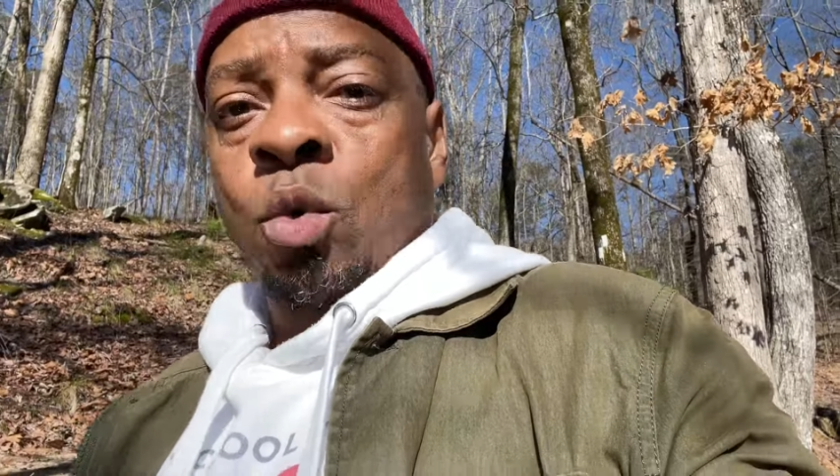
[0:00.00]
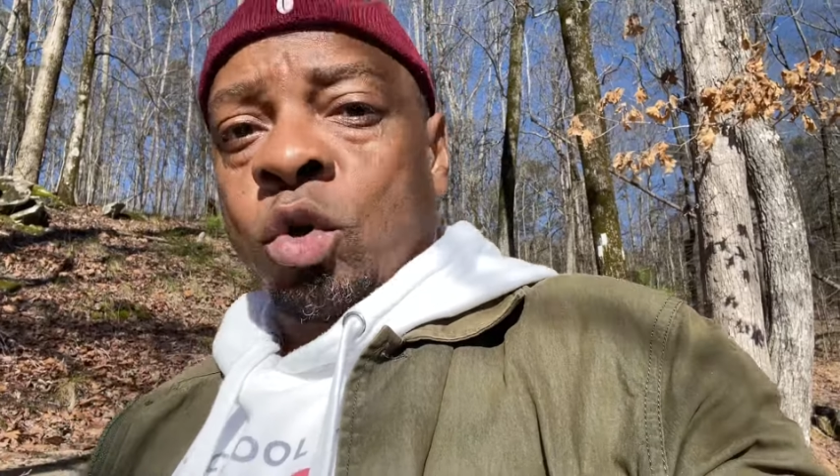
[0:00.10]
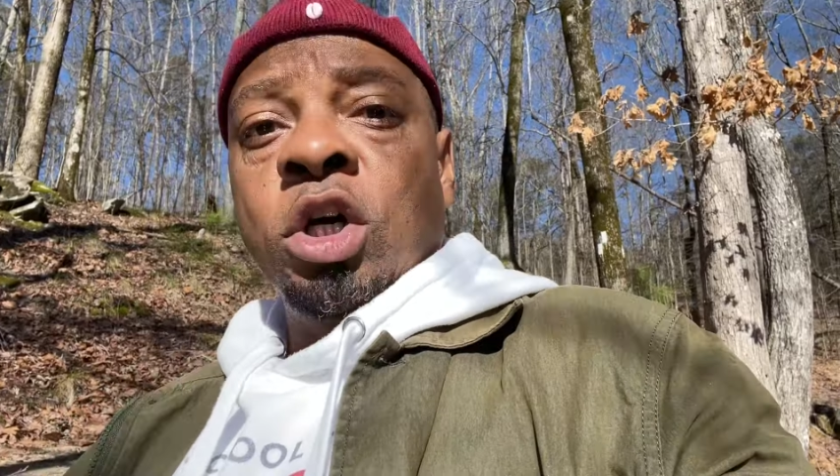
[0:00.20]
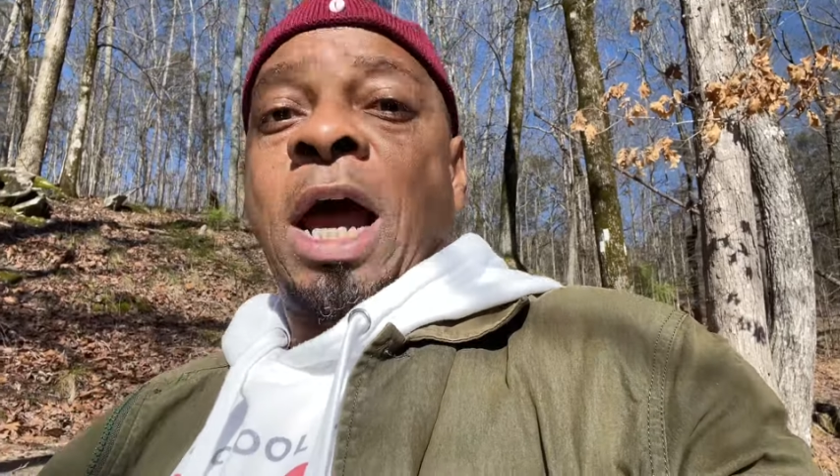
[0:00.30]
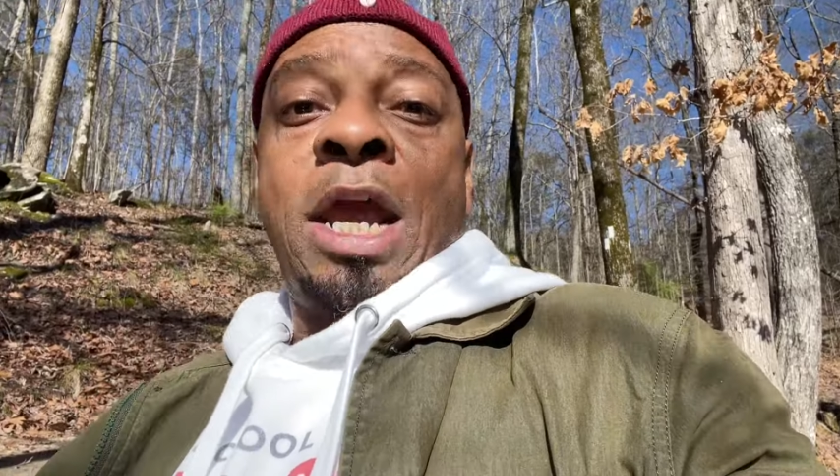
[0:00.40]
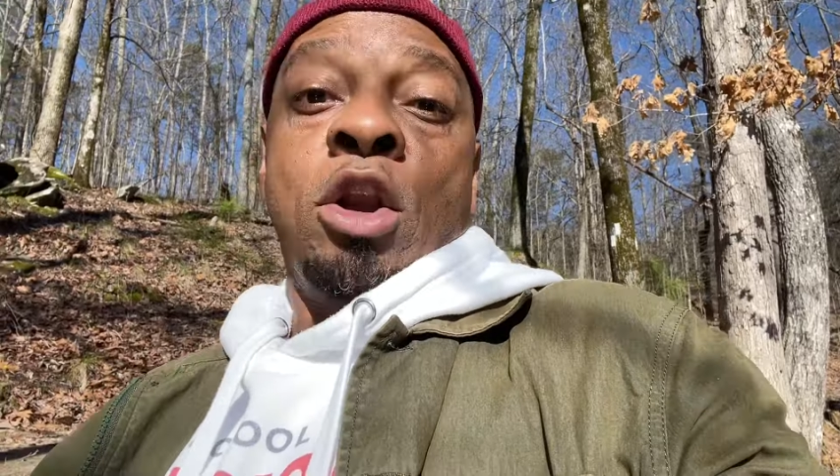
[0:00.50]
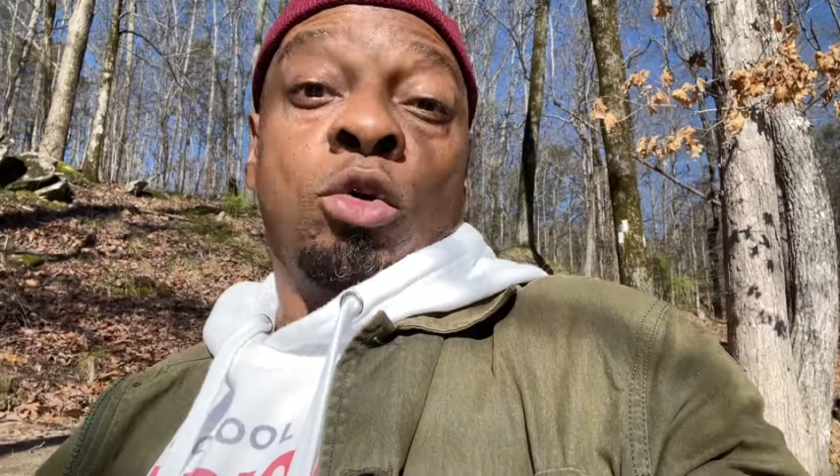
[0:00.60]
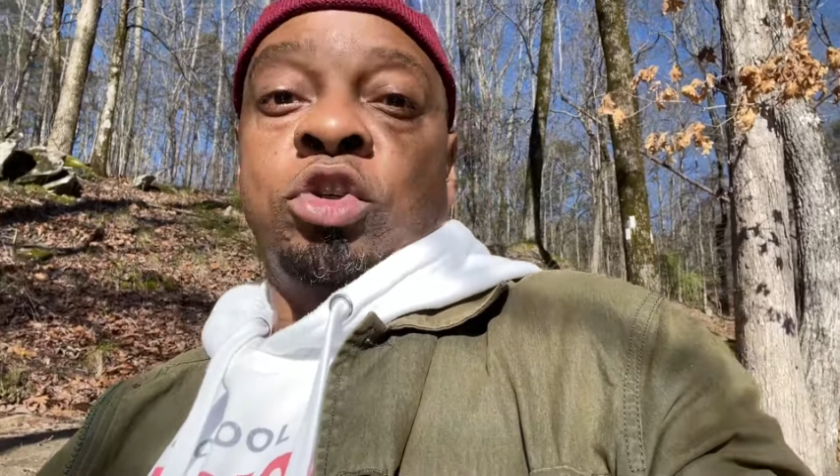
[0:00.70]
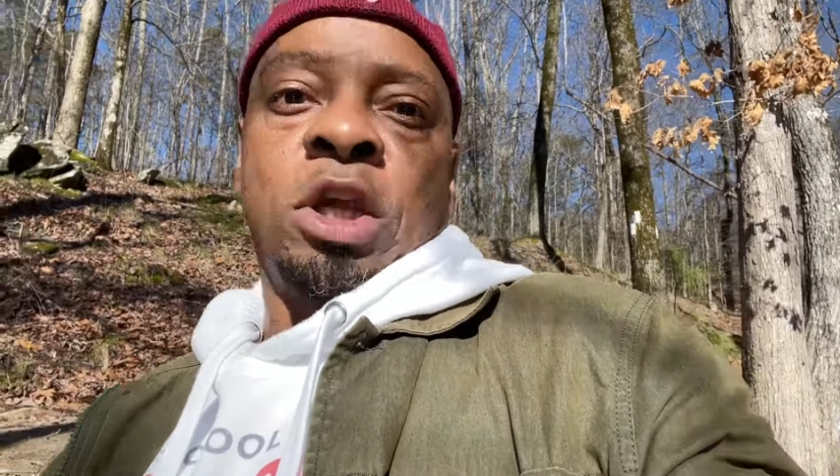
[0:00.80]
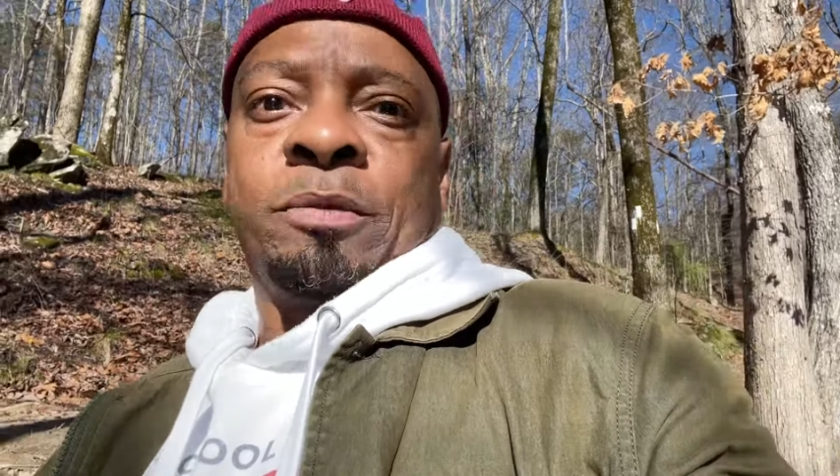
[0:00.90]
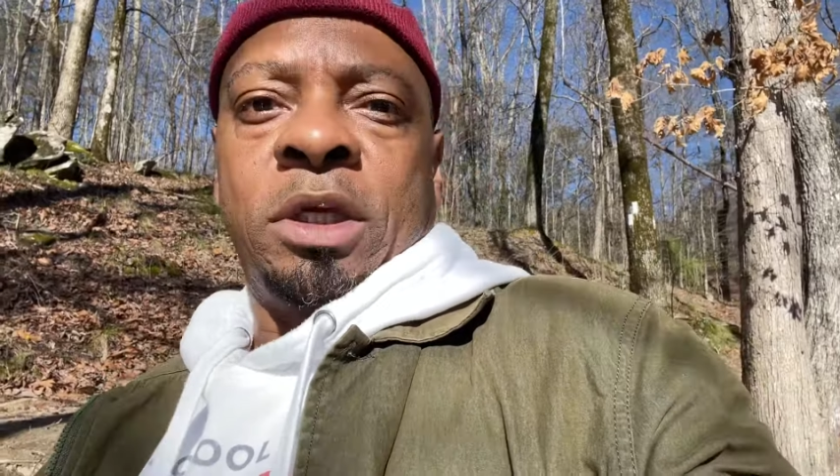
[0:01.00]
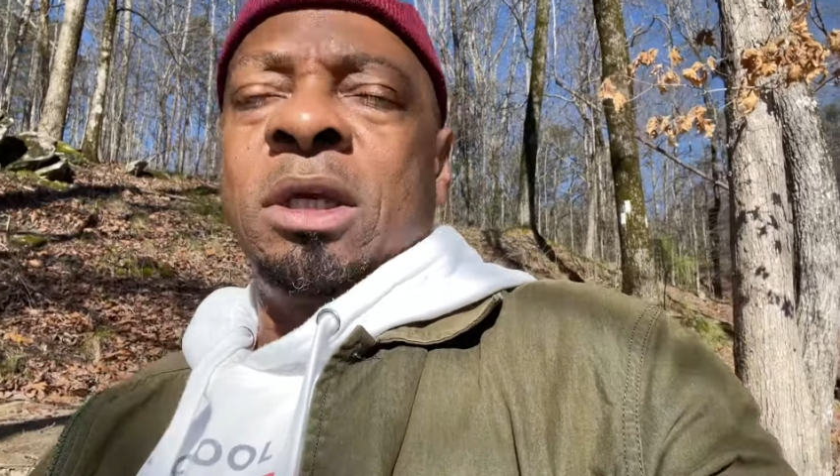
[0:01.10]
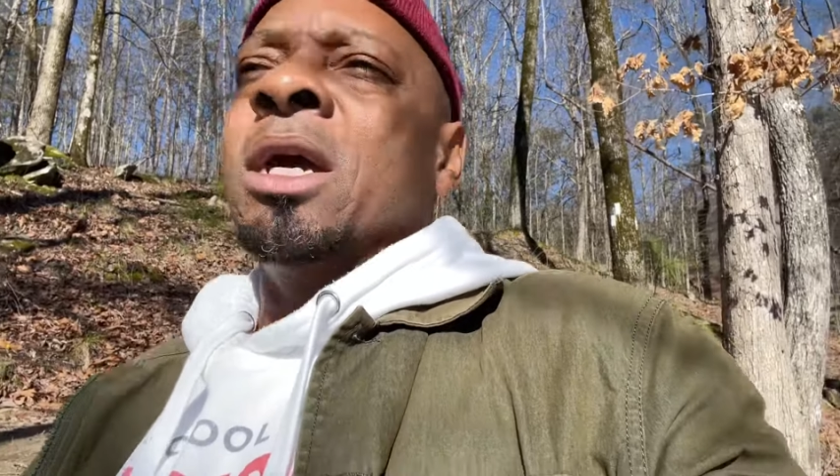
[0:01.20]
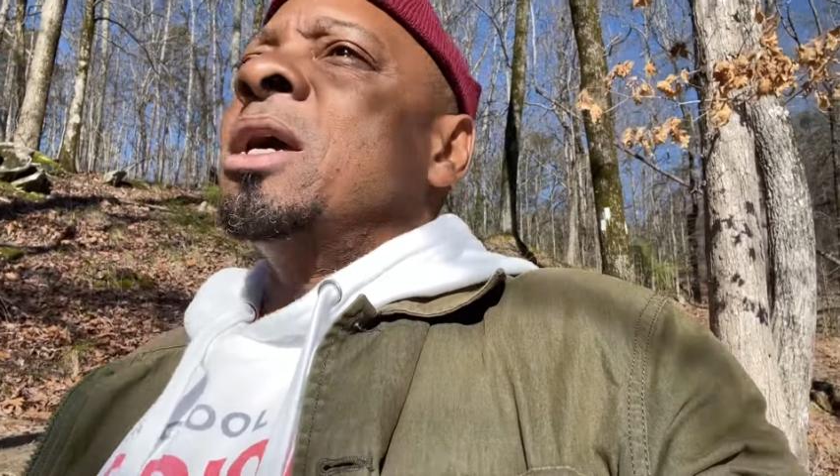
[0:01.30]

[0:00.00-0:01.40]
oh, look, I know something.